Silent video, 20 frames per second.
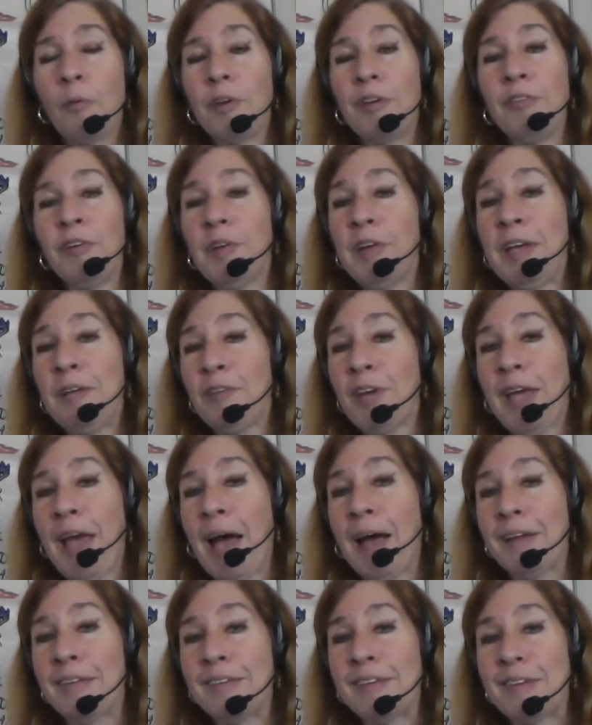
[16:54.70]
We haven't even
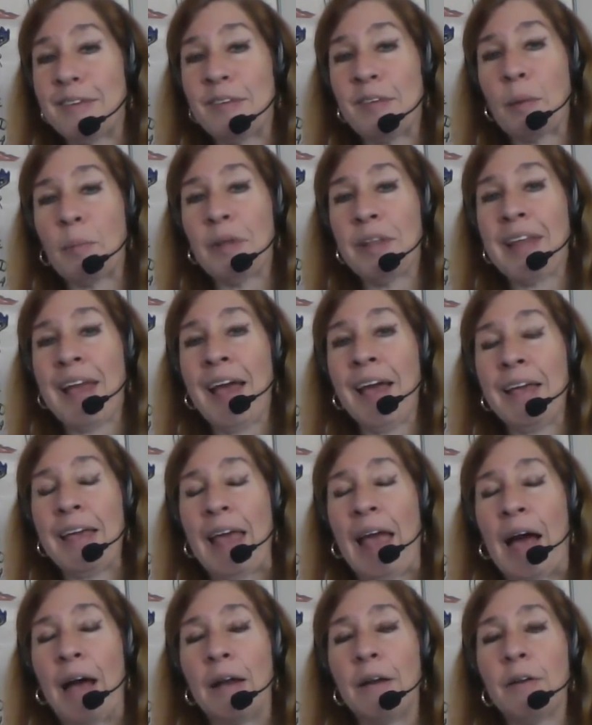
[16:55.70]
gotten to some of that
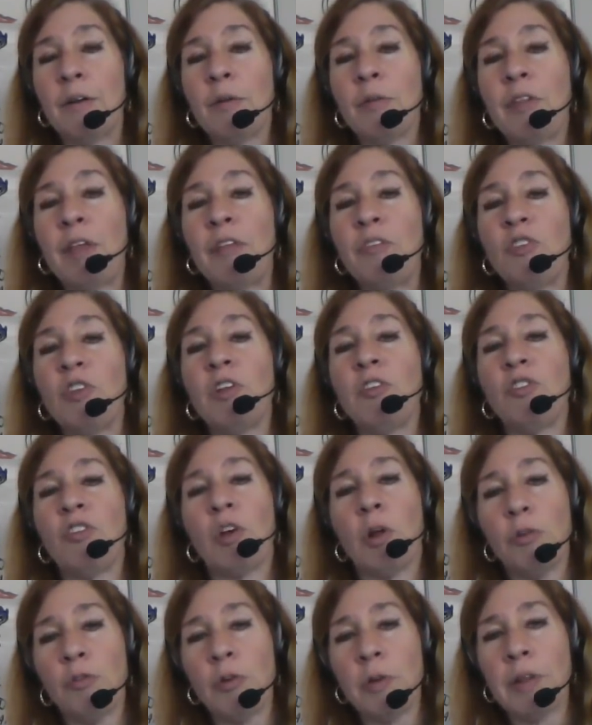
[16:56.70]
yet. That the
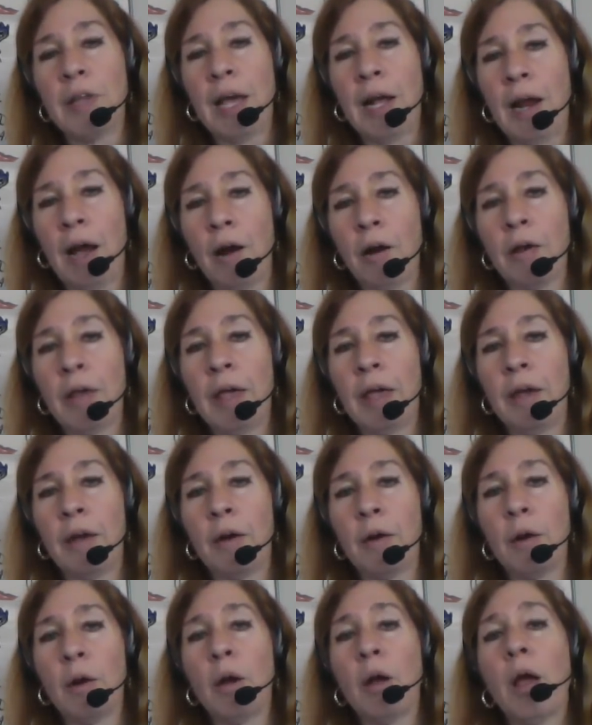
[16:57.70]
children that are
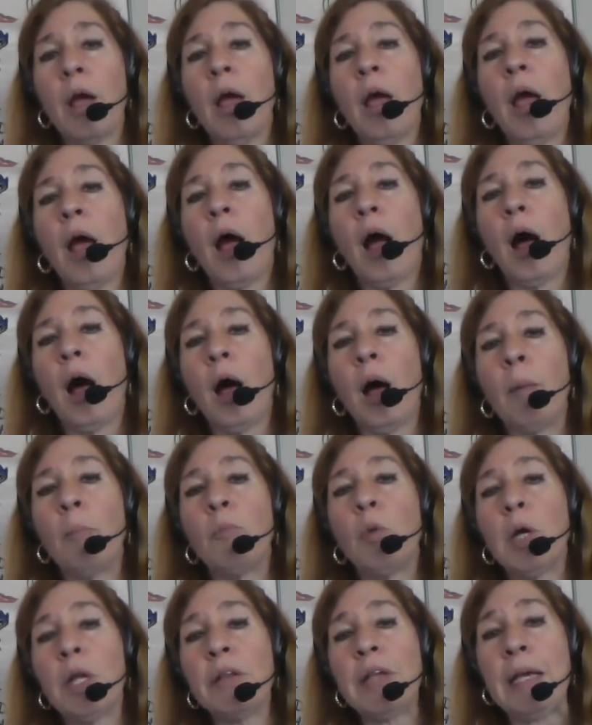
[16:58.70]
here um,
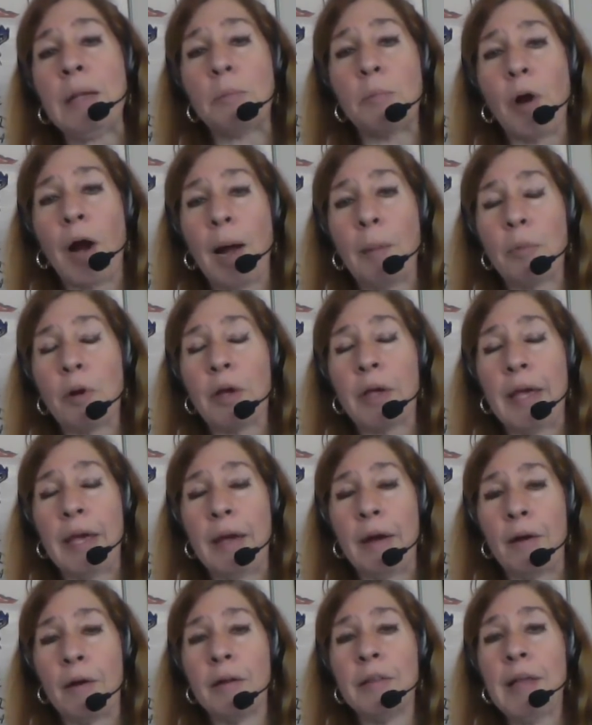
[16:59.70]
will need proper
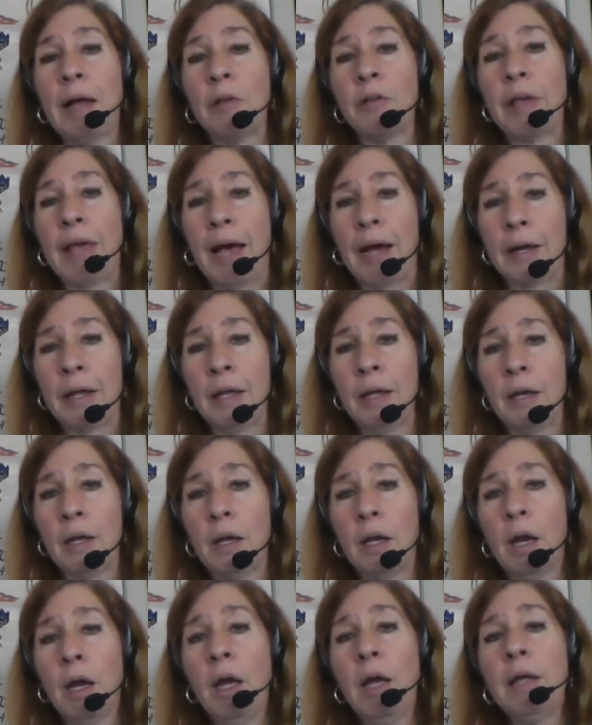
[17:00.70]
care and they'll get it.
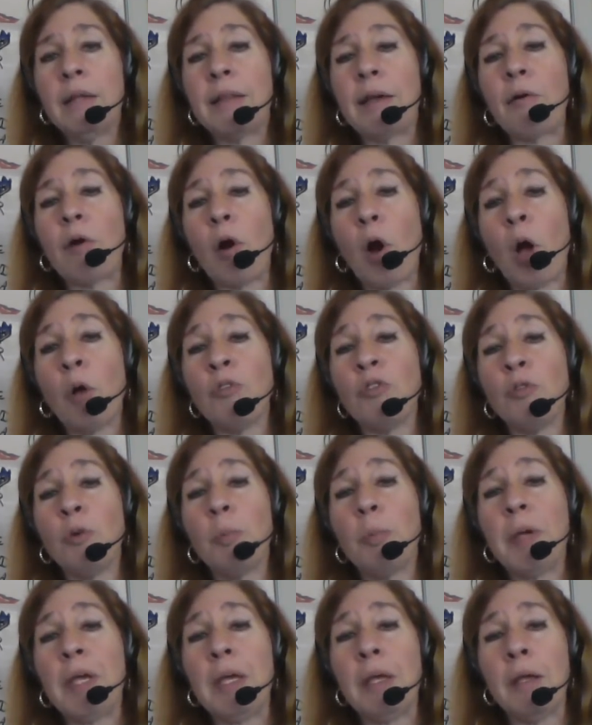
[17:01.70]
There are
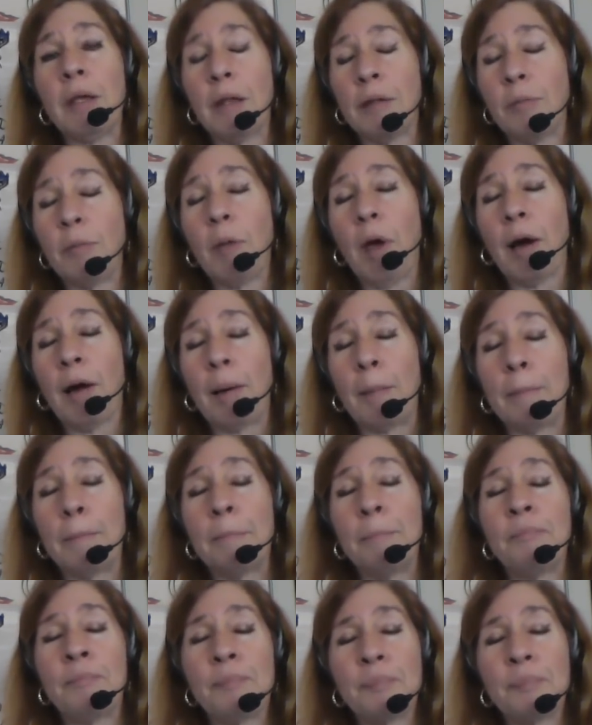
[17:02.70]
also pe um,